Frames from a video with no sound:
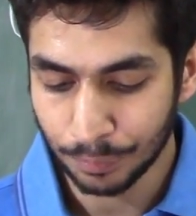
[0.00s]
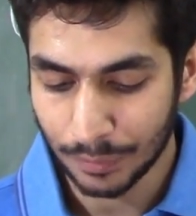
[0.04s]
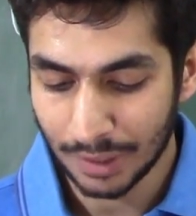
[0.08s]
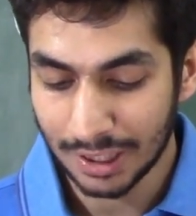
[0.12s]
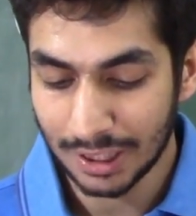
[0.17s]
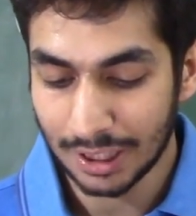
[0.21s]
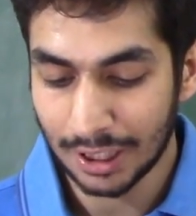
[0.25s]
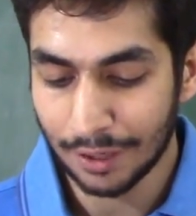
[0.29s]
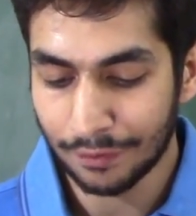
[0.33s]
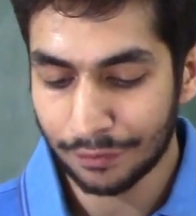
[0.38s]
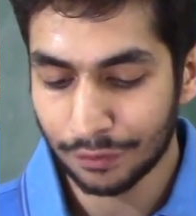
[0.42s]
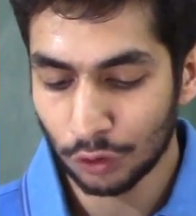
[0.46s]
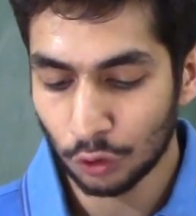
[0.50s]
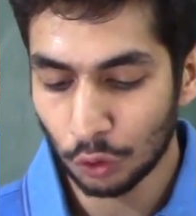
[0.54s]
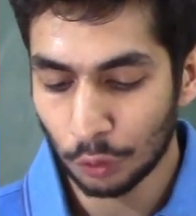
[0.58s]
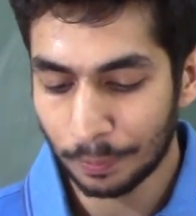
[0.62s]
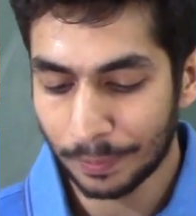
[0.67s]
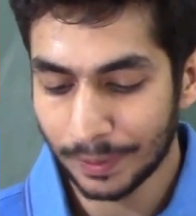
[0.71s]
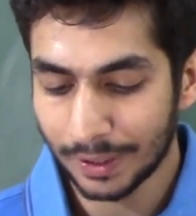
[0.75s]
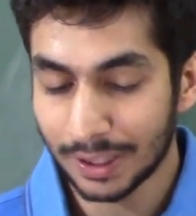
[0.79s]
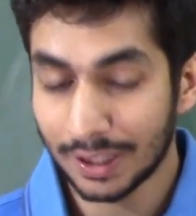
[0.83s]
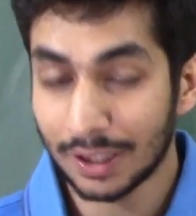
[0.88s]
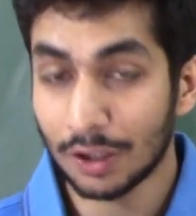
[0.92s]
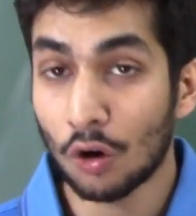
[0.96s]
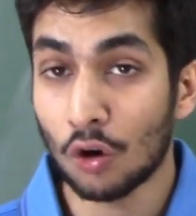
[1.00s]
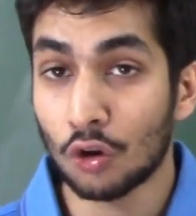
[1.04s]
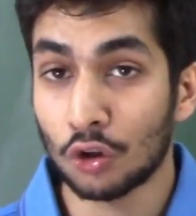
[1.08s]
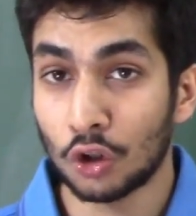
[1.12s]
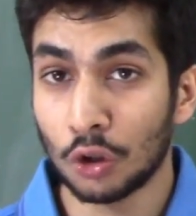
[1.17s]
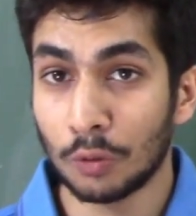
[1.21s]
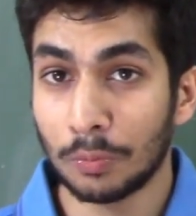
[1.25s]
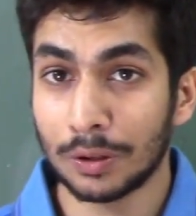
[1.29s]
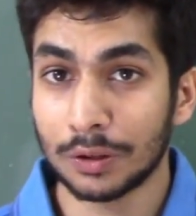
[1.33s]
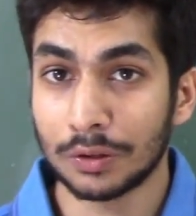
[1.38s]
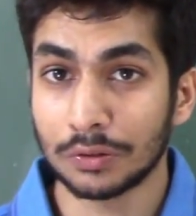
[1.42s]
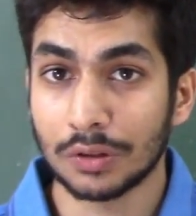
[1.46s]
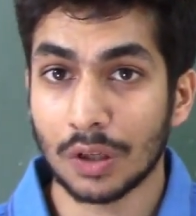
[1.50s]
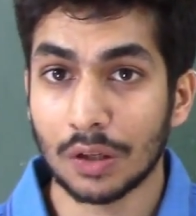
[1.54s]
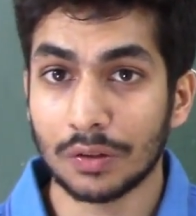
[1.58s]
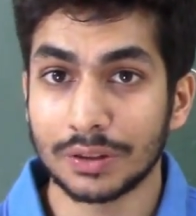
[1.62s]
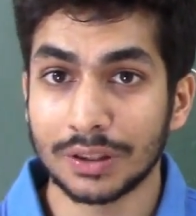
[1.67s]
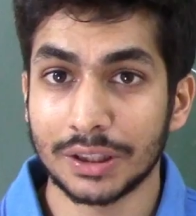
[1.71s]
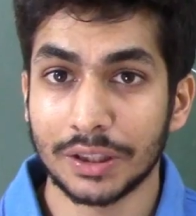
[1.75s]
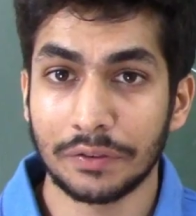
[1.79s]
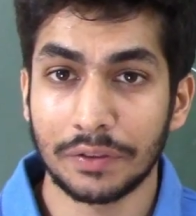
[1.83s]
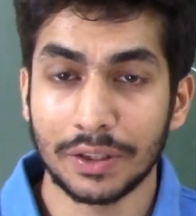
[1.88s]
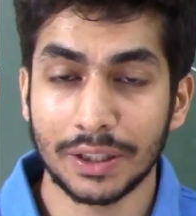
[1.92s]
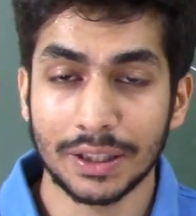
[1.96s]
he left Lupin in October
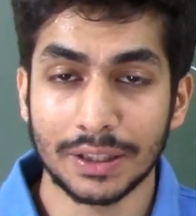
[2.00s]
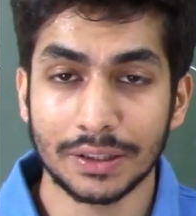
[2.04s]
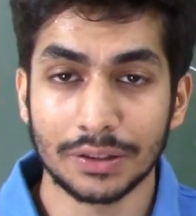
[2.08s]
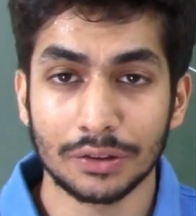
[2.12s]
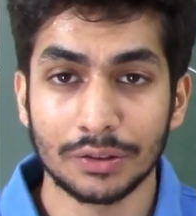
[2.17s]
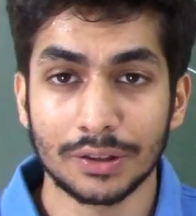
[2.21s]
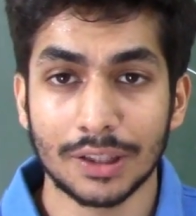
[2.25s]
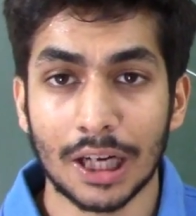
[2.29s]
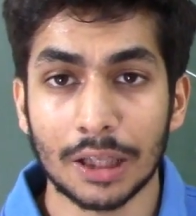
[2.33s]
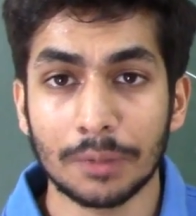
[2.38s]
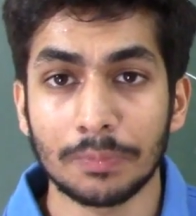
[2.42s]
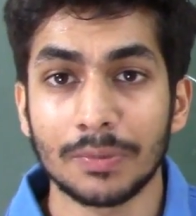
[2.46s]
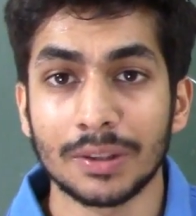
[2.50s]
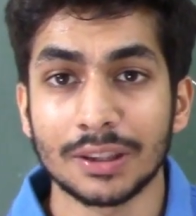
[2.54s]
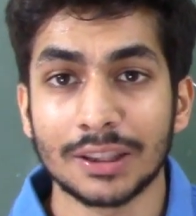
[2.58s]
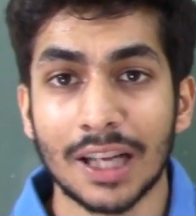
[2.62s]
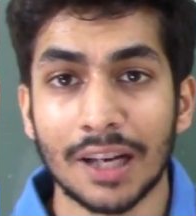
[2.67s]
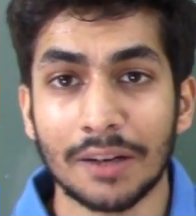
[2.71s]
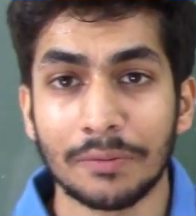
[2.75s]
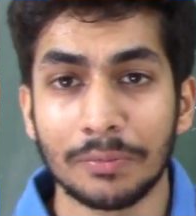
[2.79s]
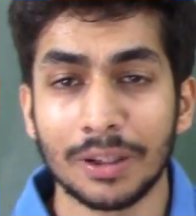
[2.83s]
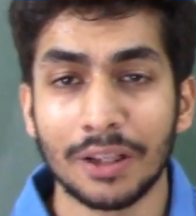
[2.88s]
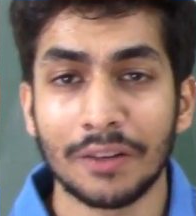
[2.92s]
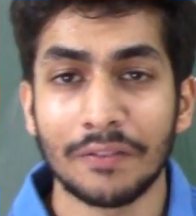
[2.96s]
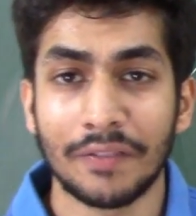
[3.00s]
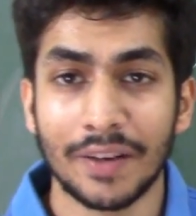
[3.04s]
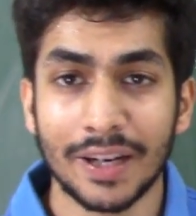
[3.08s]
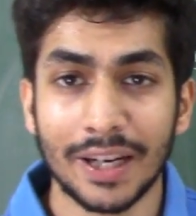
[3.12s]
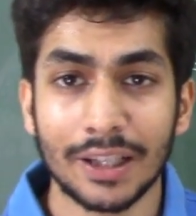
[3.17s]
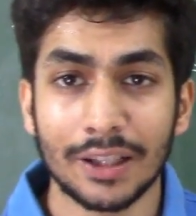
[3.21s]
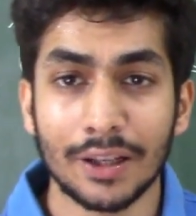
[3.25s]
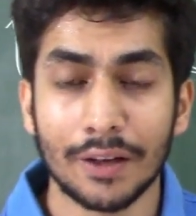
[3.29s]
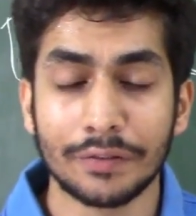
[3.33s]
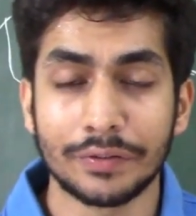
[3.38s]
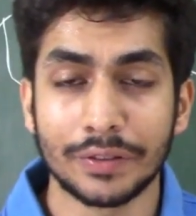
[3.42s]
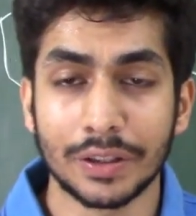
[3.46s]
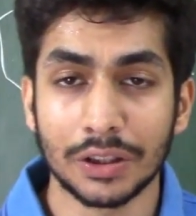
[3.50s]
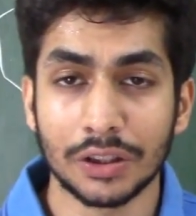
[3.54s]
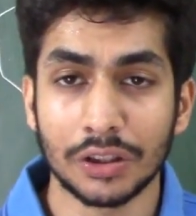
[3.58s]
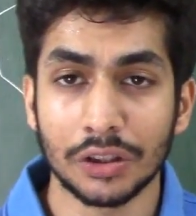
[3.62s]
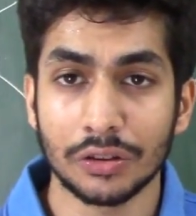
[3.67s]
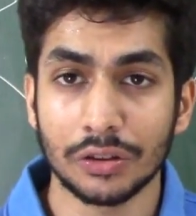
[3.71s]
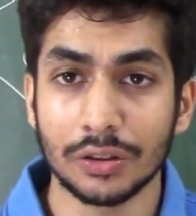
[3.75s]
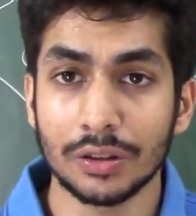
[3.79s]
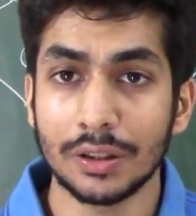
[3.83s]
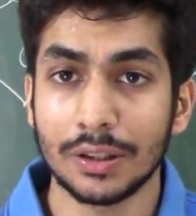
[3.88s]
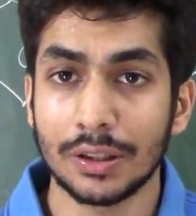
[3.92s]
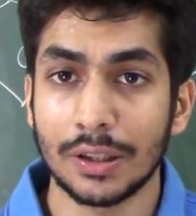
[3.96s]
2017, so that must have been a very tough
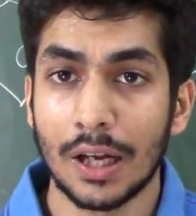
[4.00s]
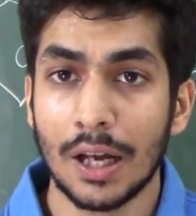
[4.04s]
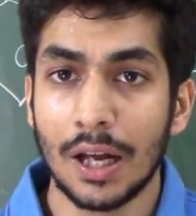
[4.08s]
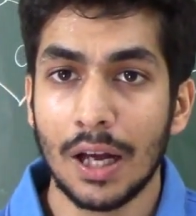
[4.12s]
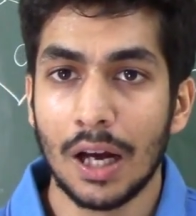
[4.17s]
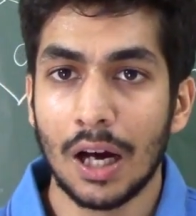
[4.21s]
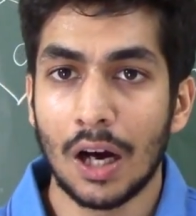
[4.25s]
decision.